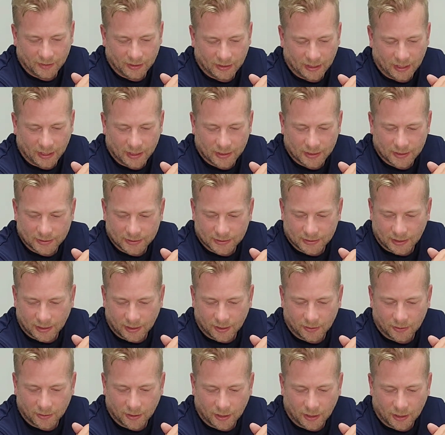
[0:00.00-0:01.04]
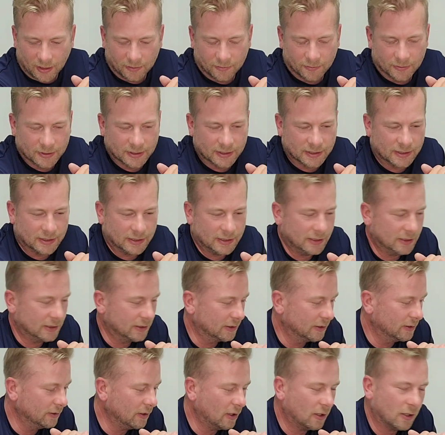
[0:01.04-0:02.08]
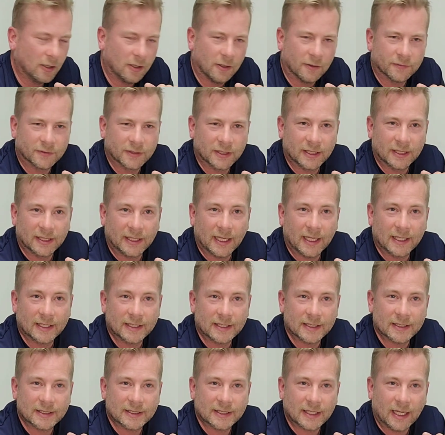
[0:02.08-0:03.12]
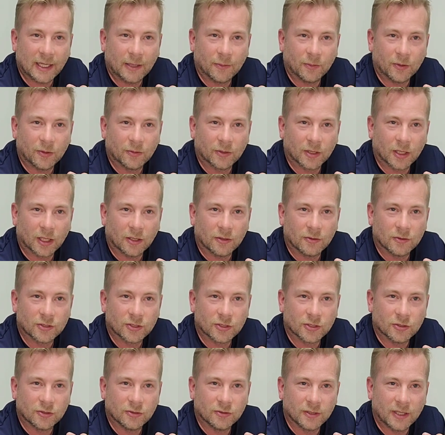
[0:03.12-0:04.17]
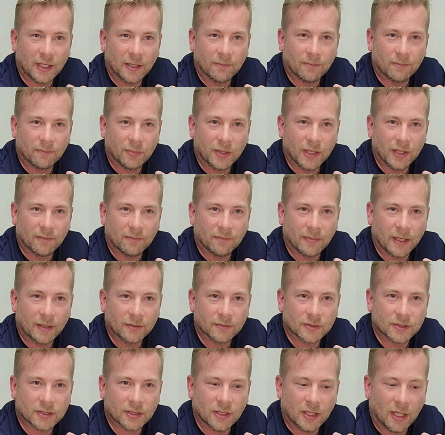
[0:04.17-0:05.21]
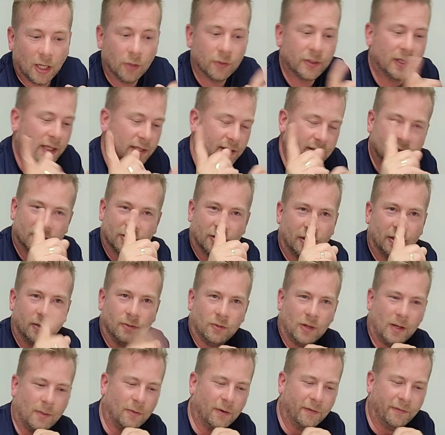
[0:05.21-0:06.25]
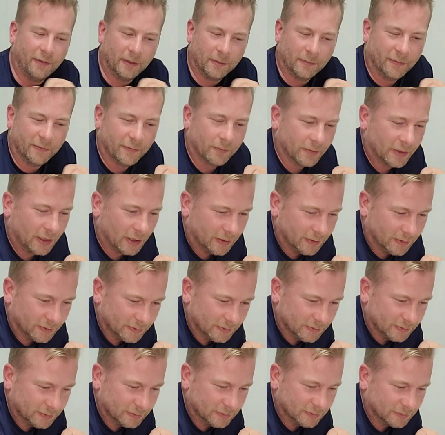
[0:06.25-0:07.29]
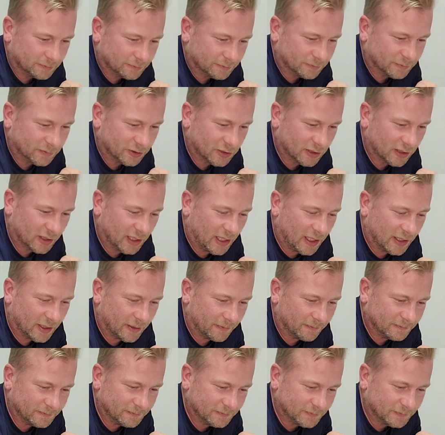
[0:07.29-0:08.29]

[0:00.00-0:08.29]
Yeah, so I will see you after the edit, and we will go to them being mount. Oh yes, sorry, one more thing before we go to the edit.